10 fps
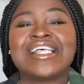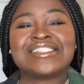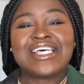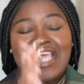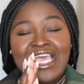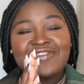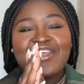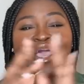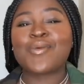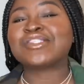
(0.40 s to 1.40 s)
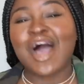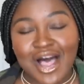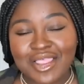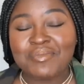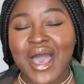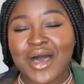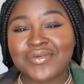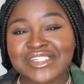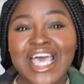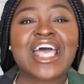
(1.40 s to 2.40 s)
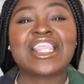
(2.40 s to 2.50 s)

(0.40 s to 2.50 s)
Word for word: Today's video is all about